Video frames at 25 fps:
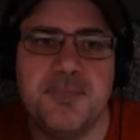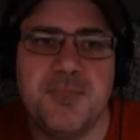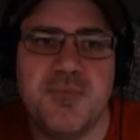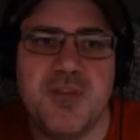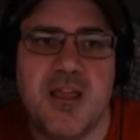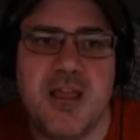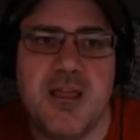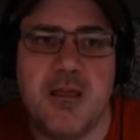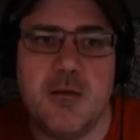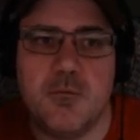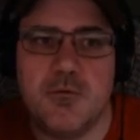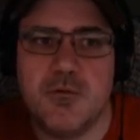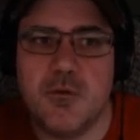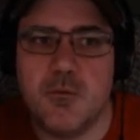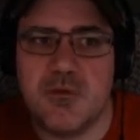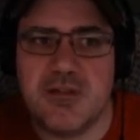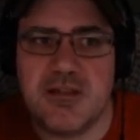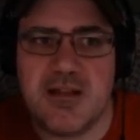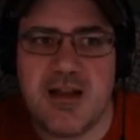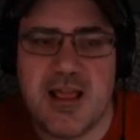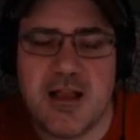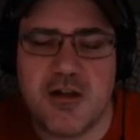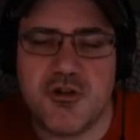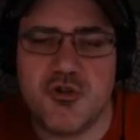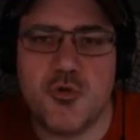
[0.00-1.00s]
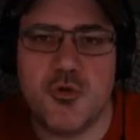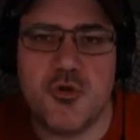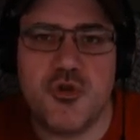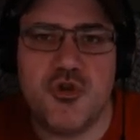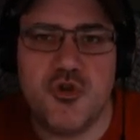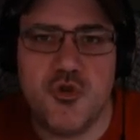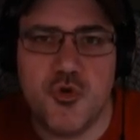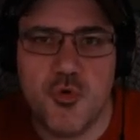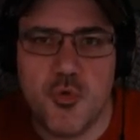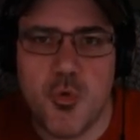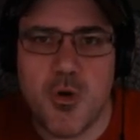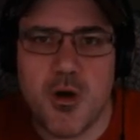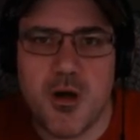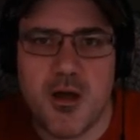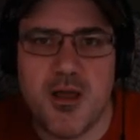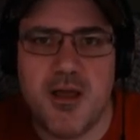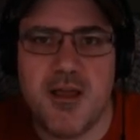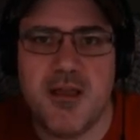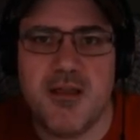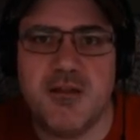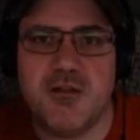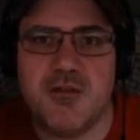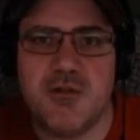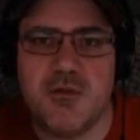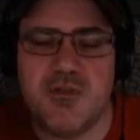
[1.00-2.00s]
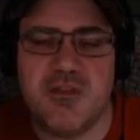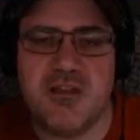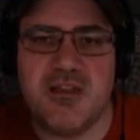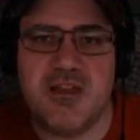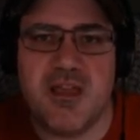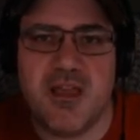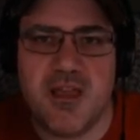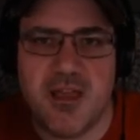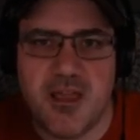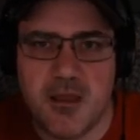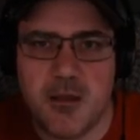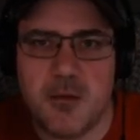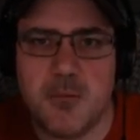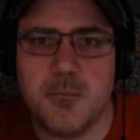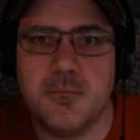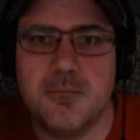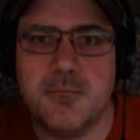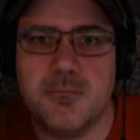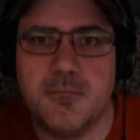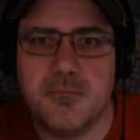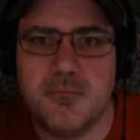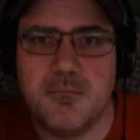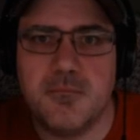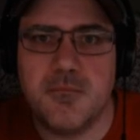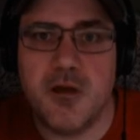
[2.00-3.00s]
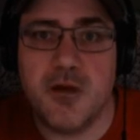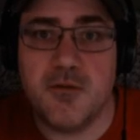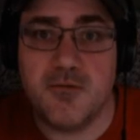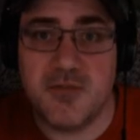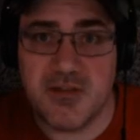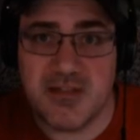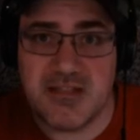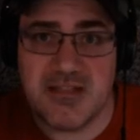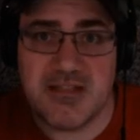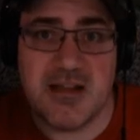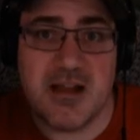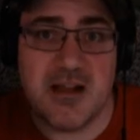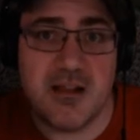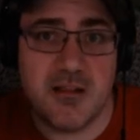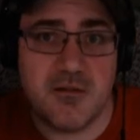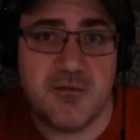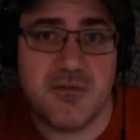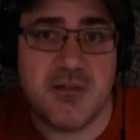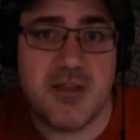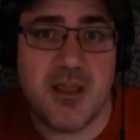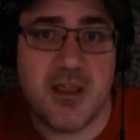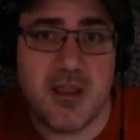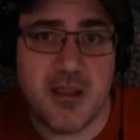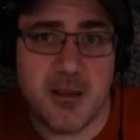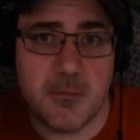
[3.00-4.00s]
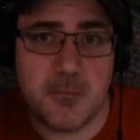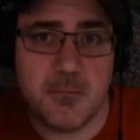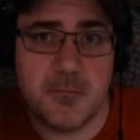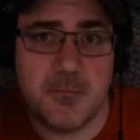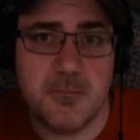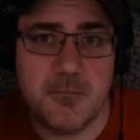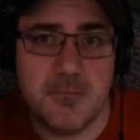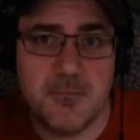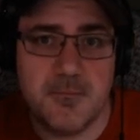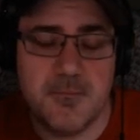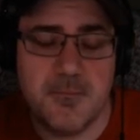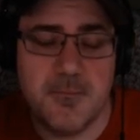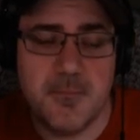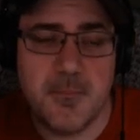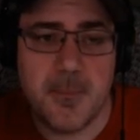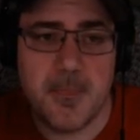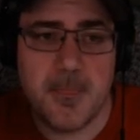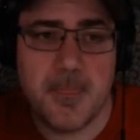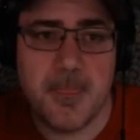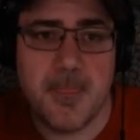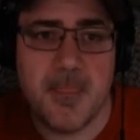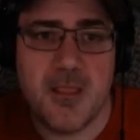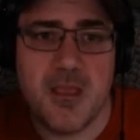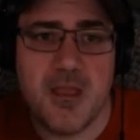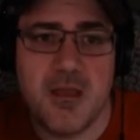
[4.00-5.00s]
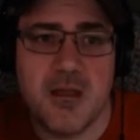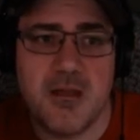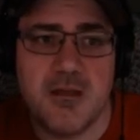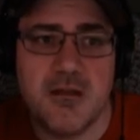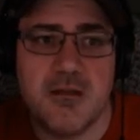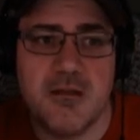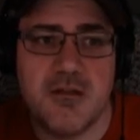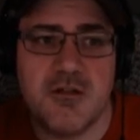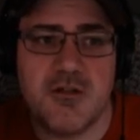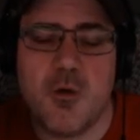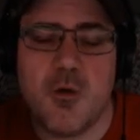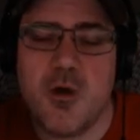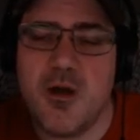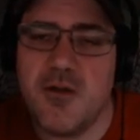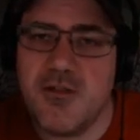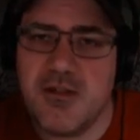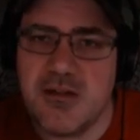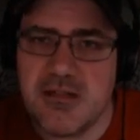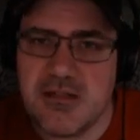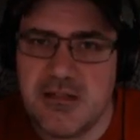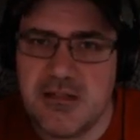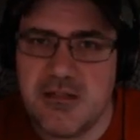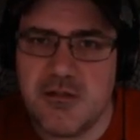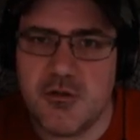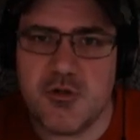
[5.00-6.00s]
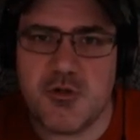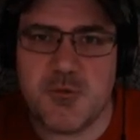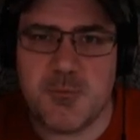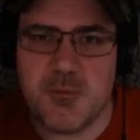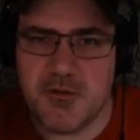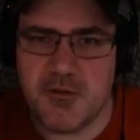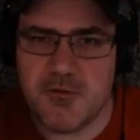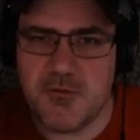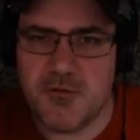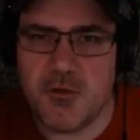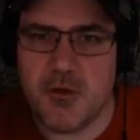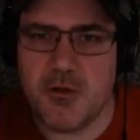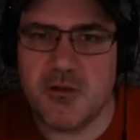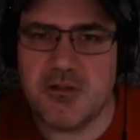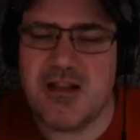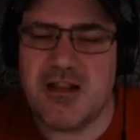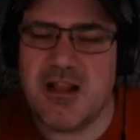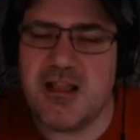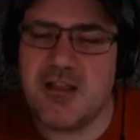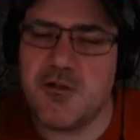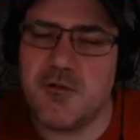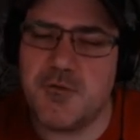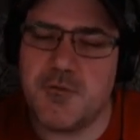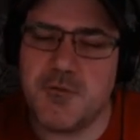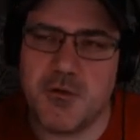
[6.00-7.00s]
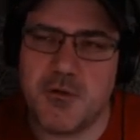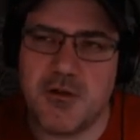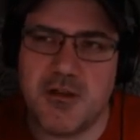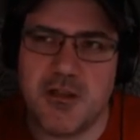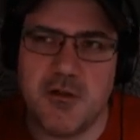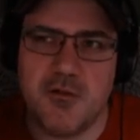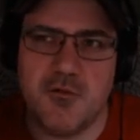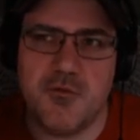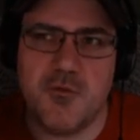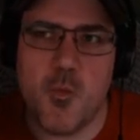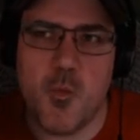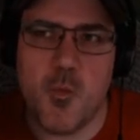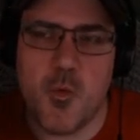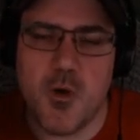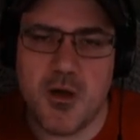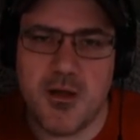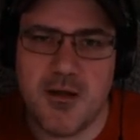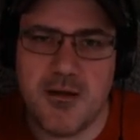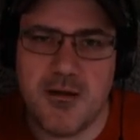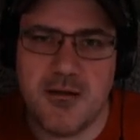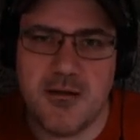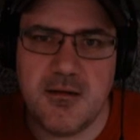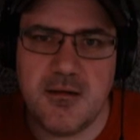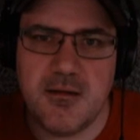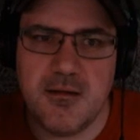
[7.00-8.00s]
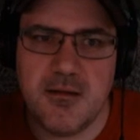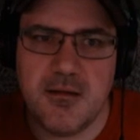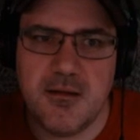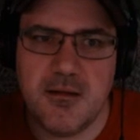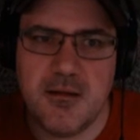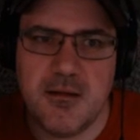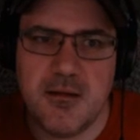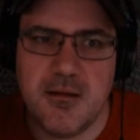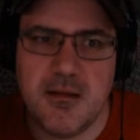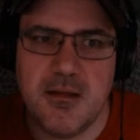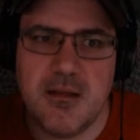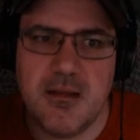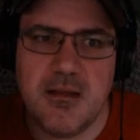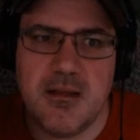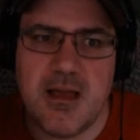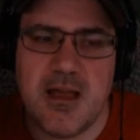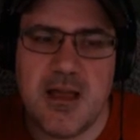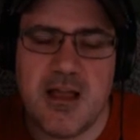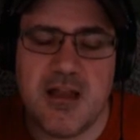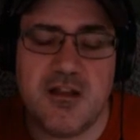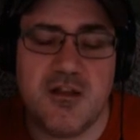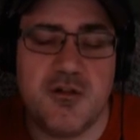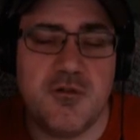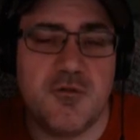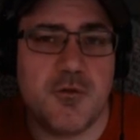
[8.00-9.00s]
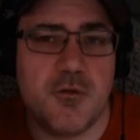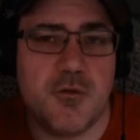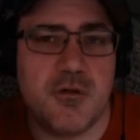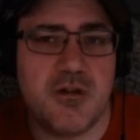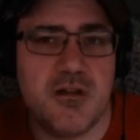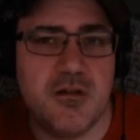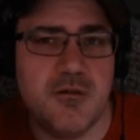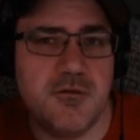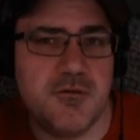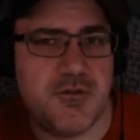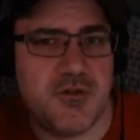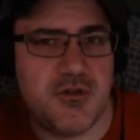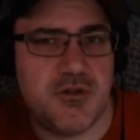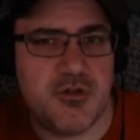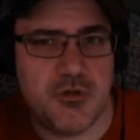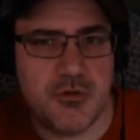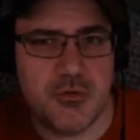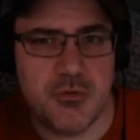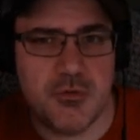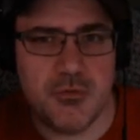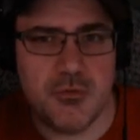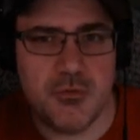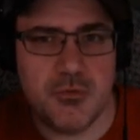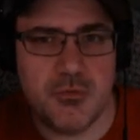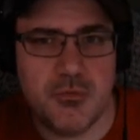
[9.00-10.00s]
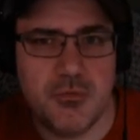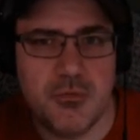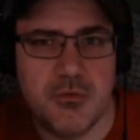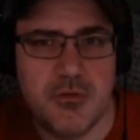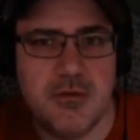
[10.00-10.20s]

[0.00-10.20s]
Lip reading: there was an actual UI to the game of the style of game. So obviously there's pitfalls, and I could forgive one, I can forgive two,